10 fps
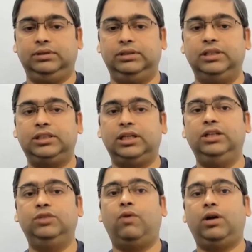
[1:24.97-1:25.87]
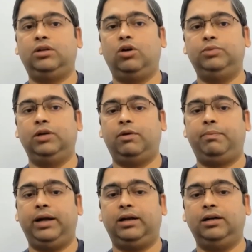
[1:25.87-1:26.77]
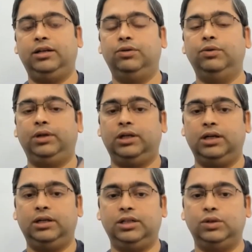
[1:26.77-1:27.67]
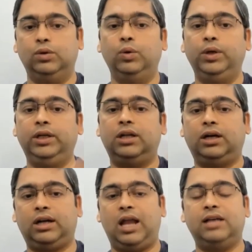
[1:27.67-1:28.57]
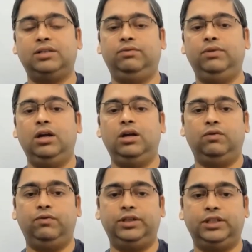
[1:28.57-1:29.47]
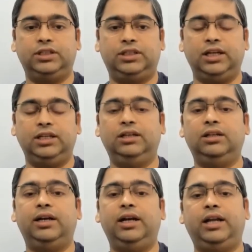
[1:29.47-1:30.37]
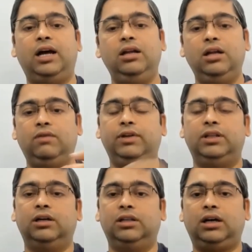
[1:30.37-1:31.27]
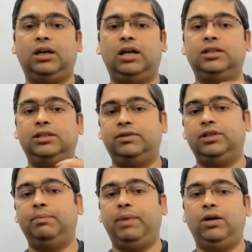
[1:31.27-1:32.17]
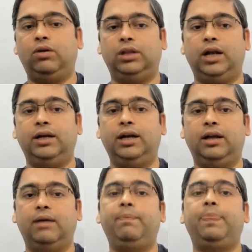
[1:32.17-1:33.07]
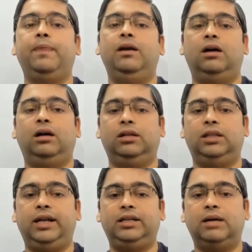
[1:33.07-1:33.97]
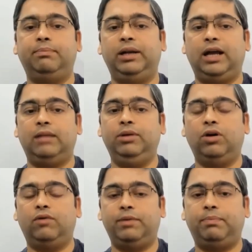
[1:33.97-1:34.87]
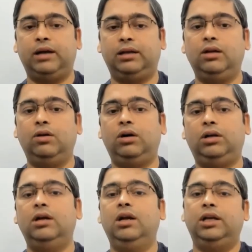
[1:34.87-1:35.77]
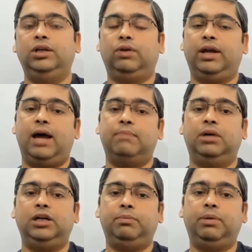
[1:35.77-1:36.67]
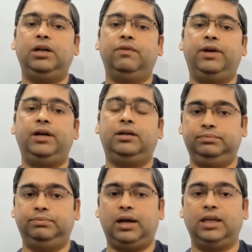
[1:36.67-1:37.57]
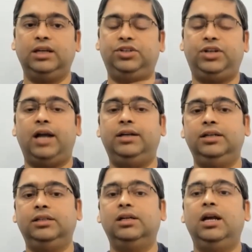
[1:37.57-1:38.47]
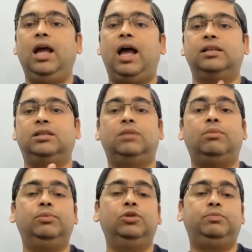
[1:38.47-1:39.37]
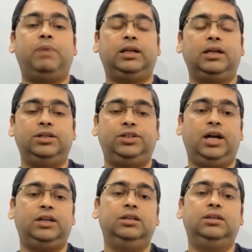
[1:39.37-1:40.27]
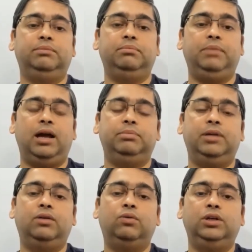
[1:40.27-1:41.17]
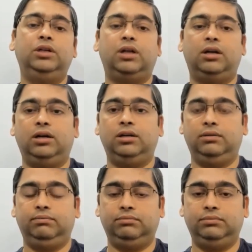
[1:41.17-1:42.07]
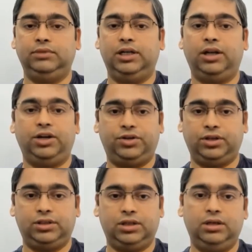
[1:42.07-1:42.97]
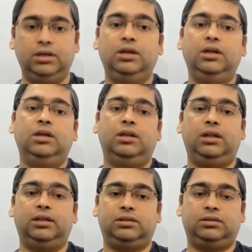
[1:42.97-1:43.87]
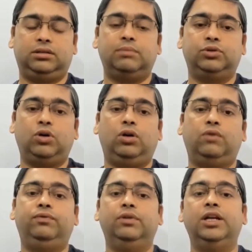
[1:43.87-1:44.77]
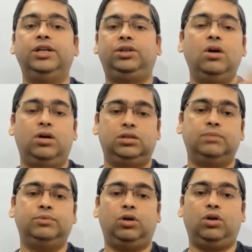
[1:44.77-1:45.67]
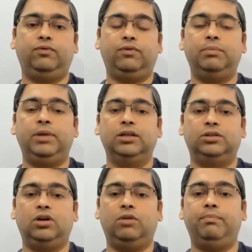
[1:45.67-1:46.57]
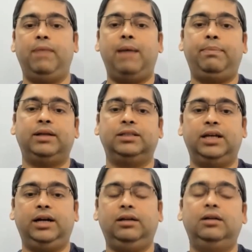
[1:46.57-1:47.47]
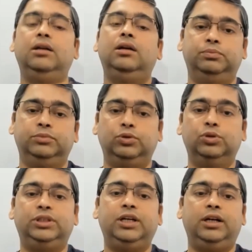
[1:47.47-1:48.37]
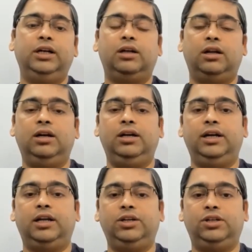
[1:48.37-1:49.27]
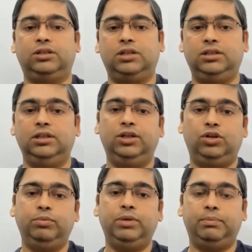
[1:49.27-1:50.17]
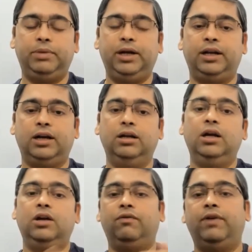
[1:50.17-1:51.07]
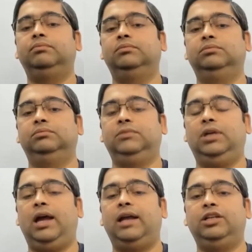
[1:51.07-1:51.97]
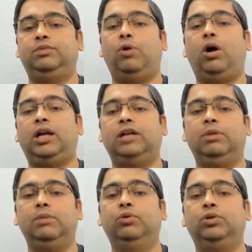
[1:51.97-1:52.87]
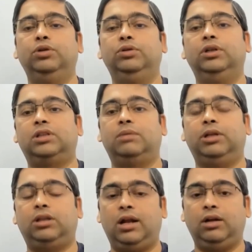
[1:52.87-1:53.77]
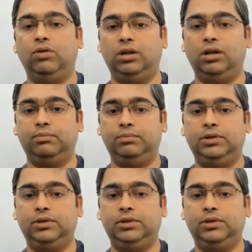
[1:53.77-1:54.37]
this is what the observer pattern is doing. It is gluing the class which is changing the data with the other classes which depend on that data. Another example can be of a parking lot. You can have multiple different parking strategies, and some of those parking strategies may have their own internal data structure, some sort of list or some sort of combination of map and set. Those internal data structures need to be updated when an spot has been booked using some other algorithm,